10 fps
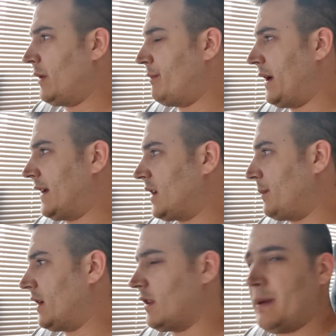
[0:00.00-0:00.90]
we picked
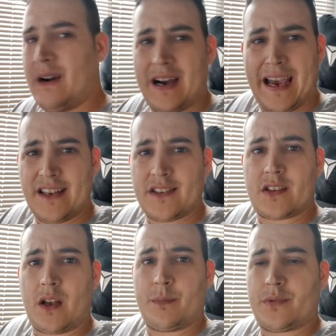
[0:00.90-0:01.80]
up another about 8
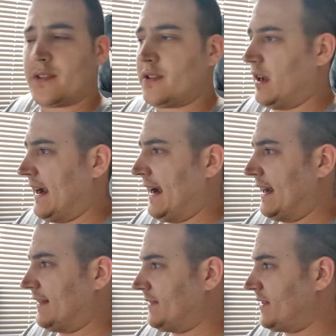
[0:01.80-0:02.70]
subs,
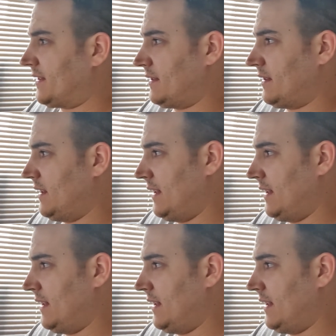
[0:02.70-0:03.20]
and